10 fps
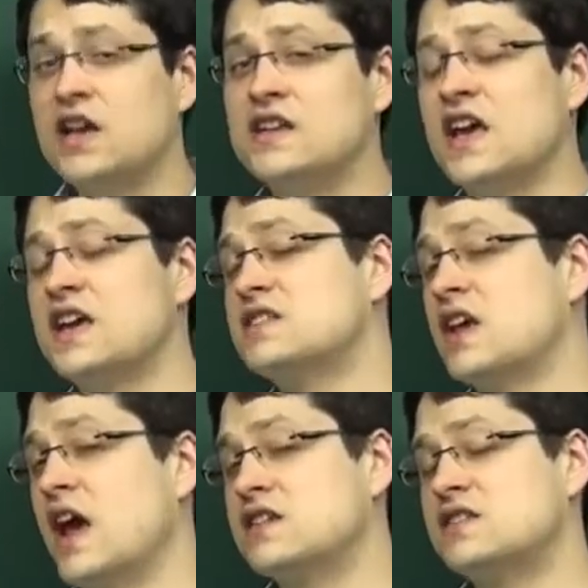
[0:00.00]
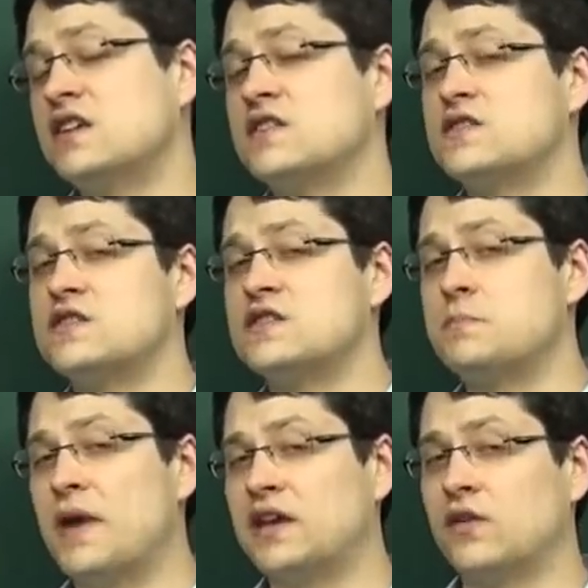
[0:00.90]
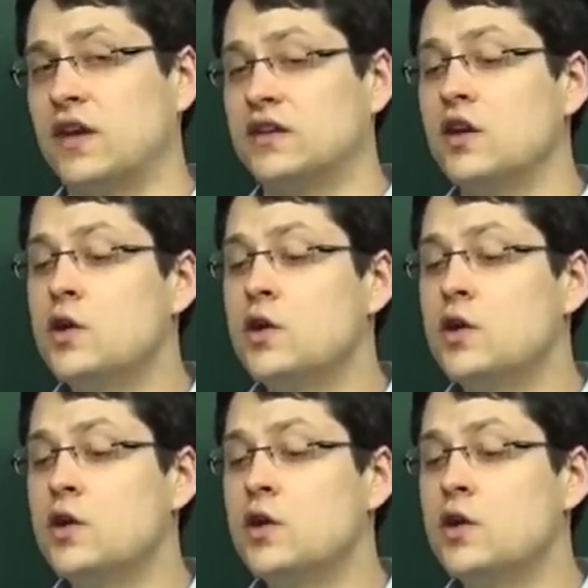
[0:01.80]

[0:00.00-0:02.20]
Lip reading: It's asking us to speculate.